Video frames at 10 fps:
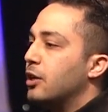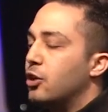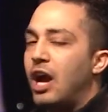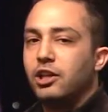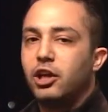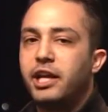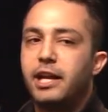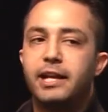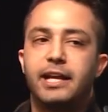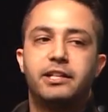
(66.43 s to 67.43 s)
You know, I look
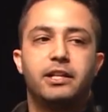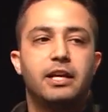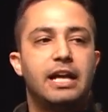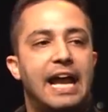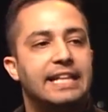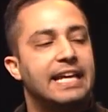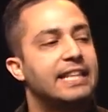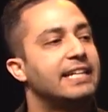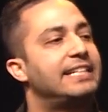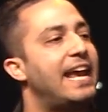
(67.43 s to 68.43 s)
at it, at the
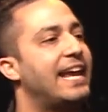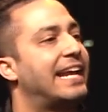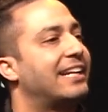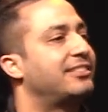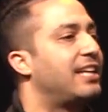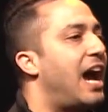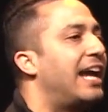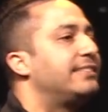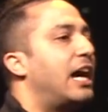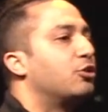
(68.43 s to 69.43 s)
end of the day, it gets
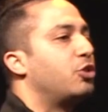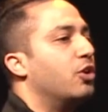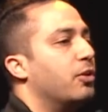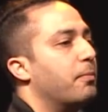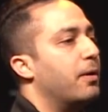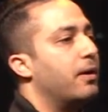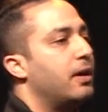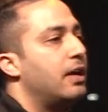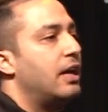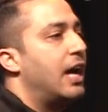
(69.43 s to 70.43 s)
tied down to
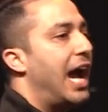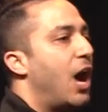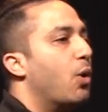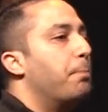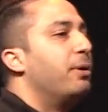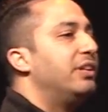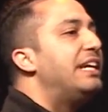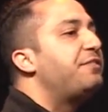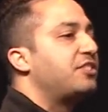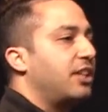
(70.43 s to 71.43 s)
our
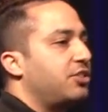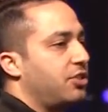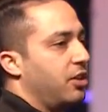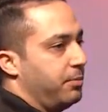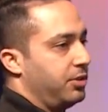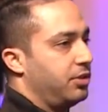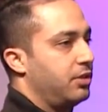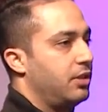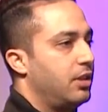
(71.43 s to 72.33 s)
belief systems.